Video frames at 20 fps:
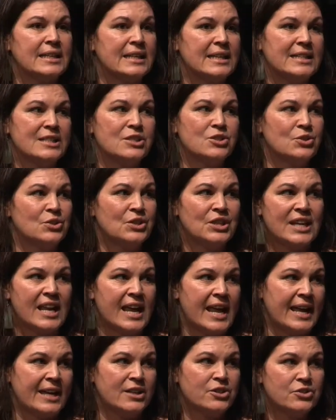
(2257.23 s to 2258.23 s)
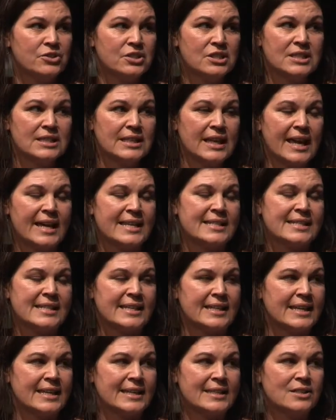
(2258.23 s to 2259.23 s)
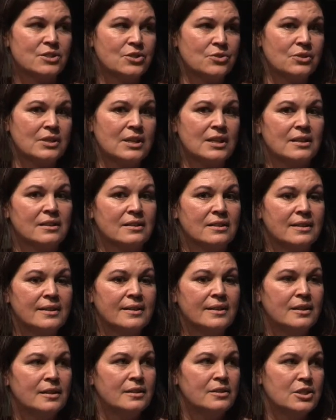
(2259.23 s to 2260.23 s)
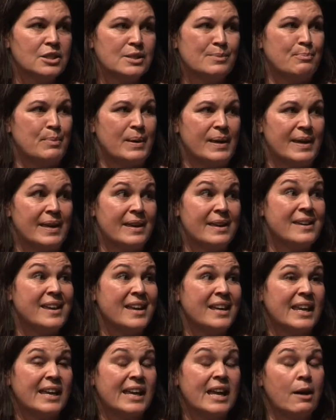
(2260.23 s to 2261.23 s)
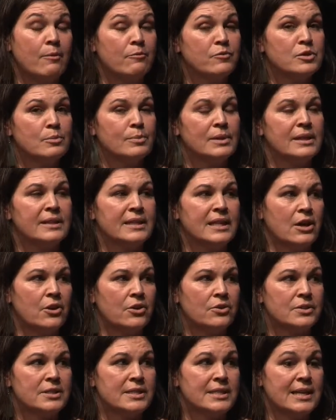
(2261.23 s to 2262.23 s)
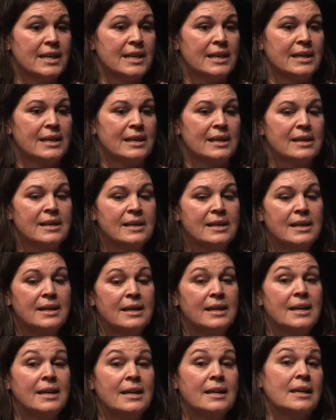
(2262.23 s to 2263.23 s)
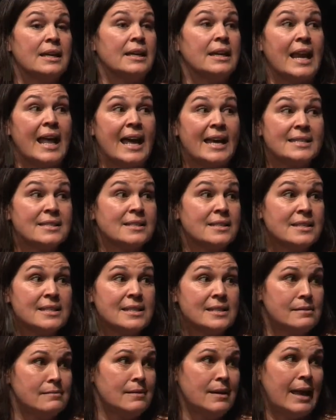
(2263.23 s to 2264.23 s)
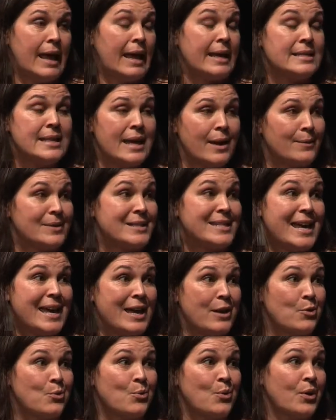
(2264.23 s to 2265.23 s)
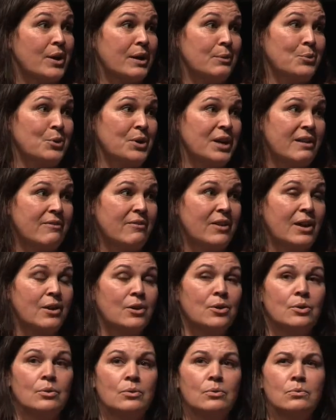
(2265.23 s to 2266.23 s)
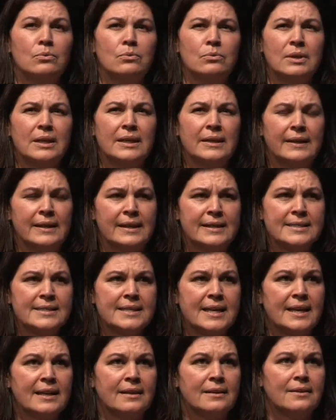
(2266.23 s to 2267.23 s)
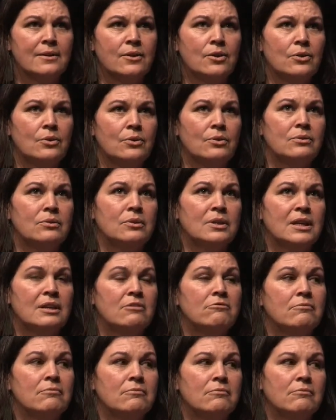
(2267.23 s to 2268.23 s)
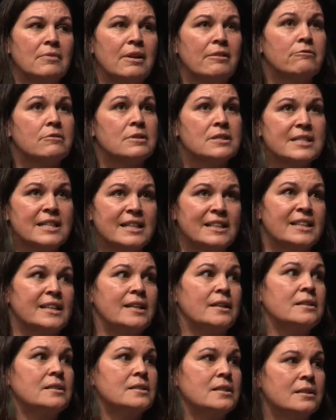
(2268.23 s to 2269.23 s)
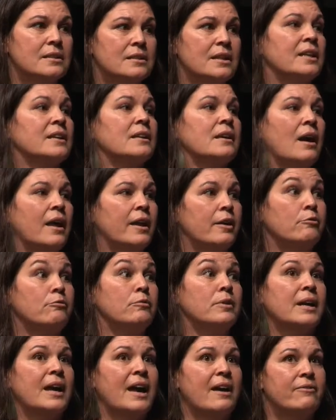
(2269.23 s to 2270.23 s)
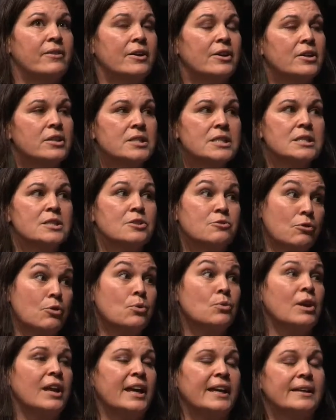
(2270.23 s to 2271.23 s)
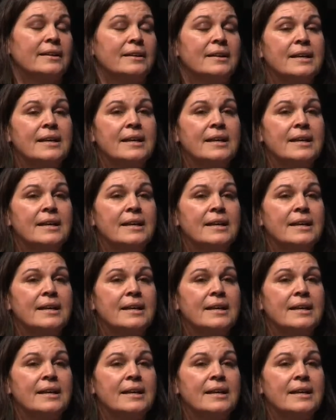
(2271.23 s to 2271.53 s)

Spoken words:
kids who can act, you're just casting kids who can just be and are comfortable in their own skin, can last an 8-hour day or whatever, who can listen, who can are resilient and can kind of recover, because it's grueling,